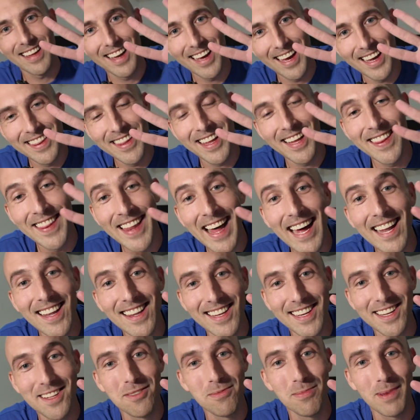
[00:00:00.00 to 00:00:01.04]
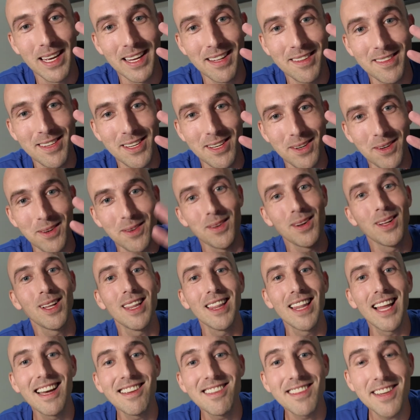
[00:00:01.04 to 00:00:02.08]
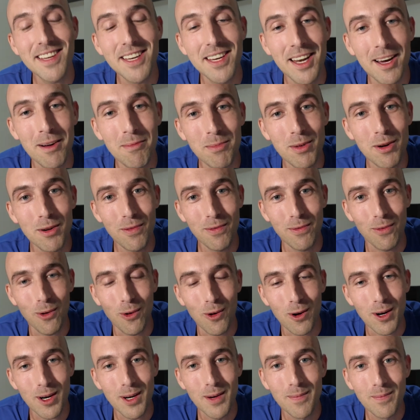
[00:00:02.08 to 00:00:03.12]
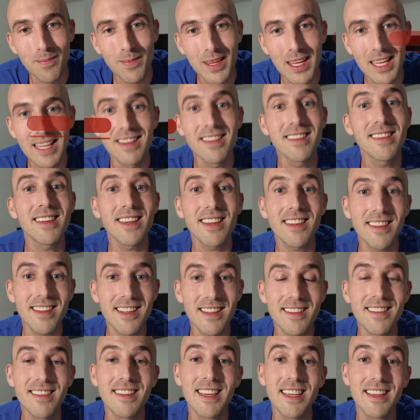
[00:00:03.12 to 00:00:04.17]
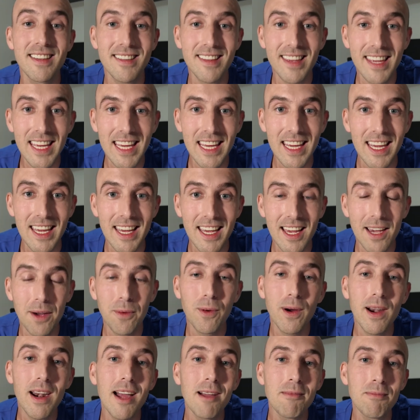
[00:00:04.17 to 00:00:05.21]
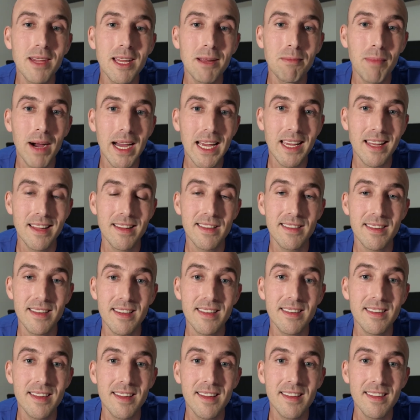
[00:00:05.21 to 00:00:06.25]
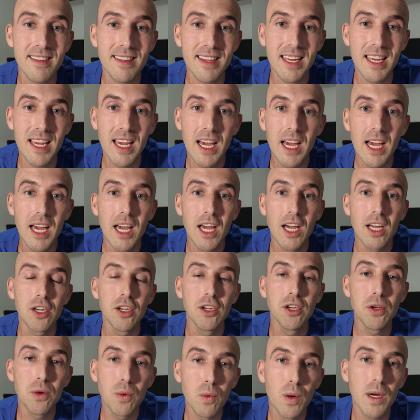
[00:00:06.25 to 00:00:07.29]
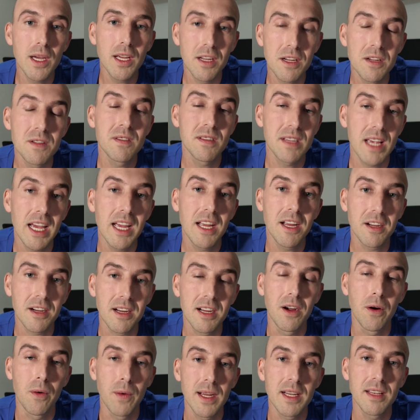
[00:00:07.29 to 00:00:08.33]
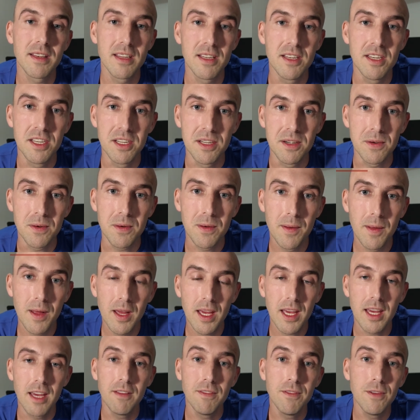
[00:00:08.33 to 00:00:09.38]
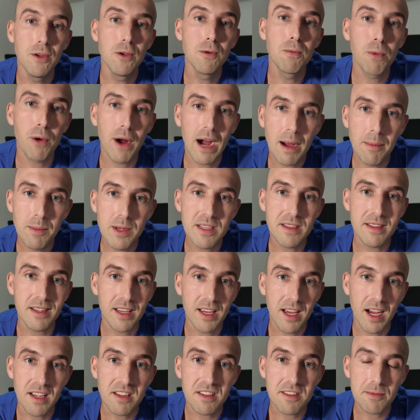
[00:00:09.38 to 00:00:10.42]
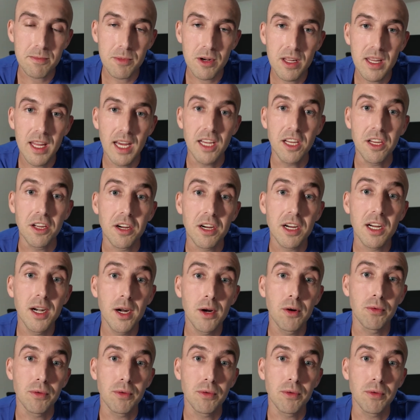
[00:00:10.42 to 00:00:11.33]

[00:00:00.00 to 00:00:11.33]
And then that leads me into lesson number 4. Consistency is key. And what I mean by consistency, do what you say you're going to do. If you promise a customer that you're going to